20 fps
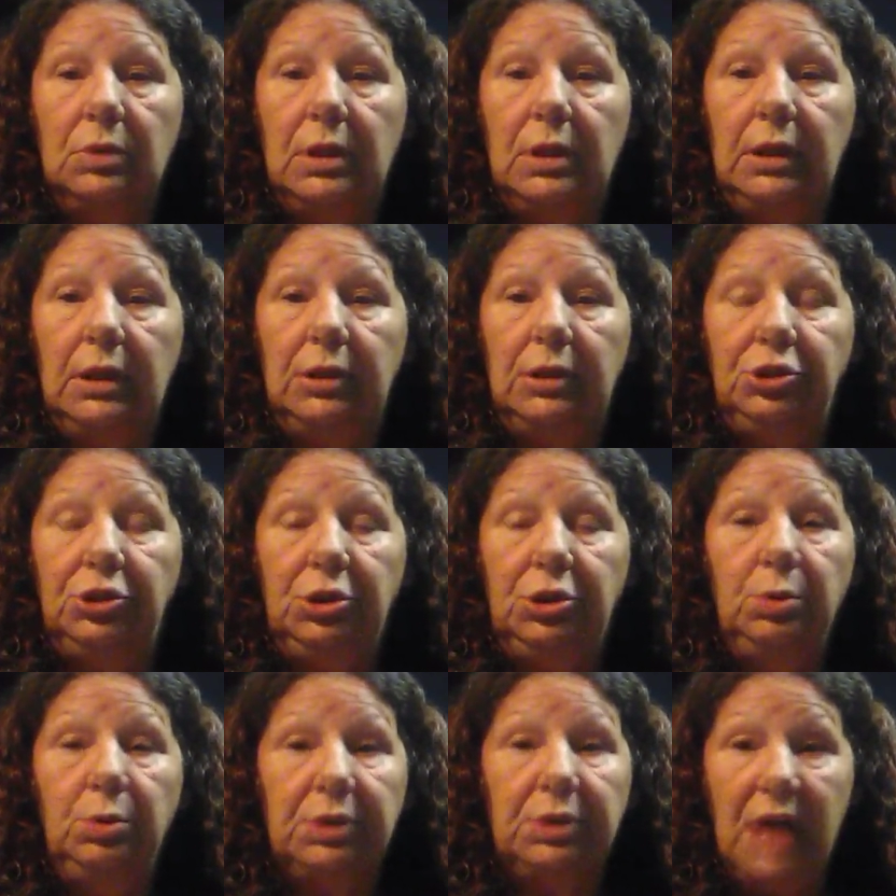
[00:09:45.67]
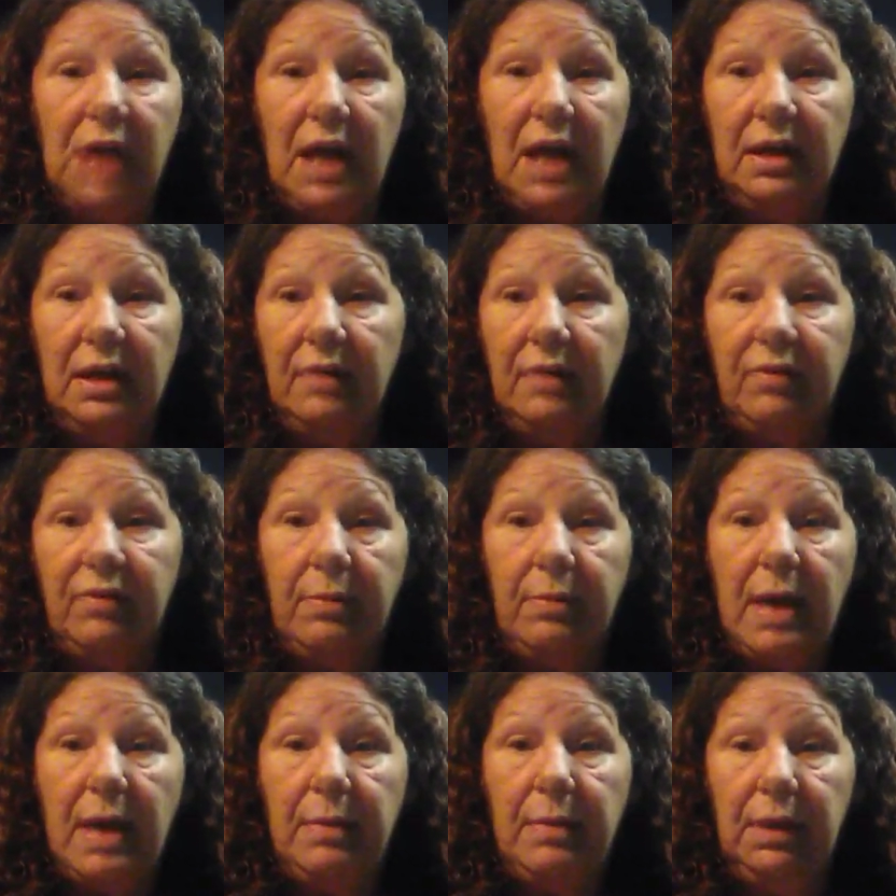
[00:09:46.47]
and she was kind enough
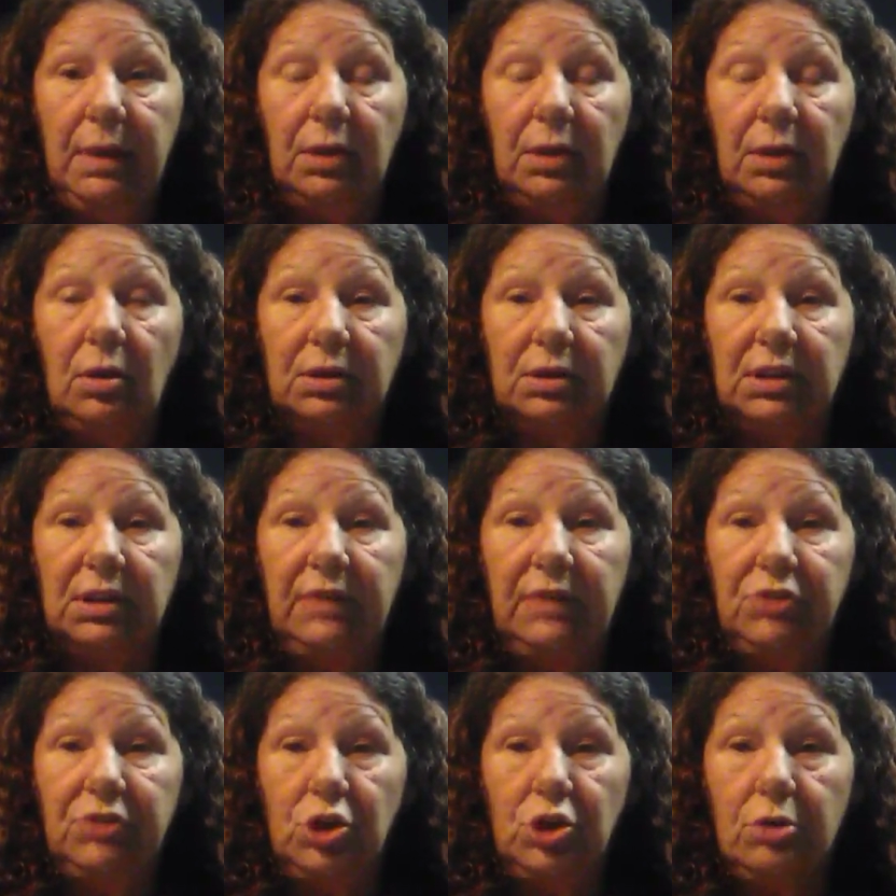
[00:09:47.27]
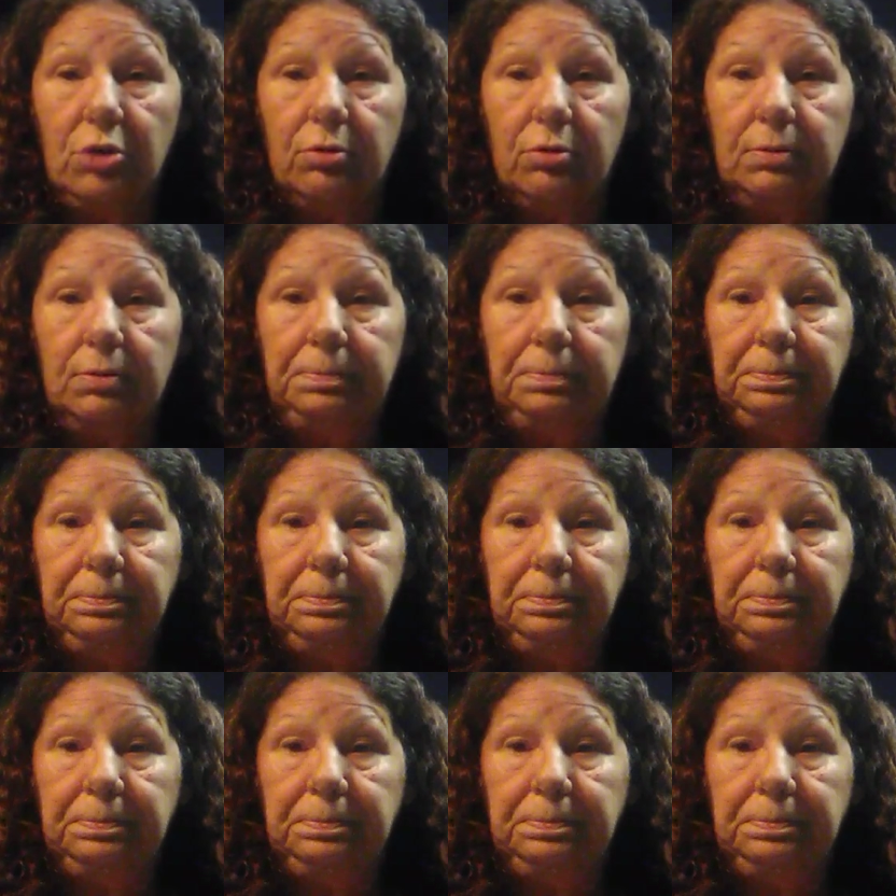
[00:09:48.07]
to buy me a long sleeve shirt.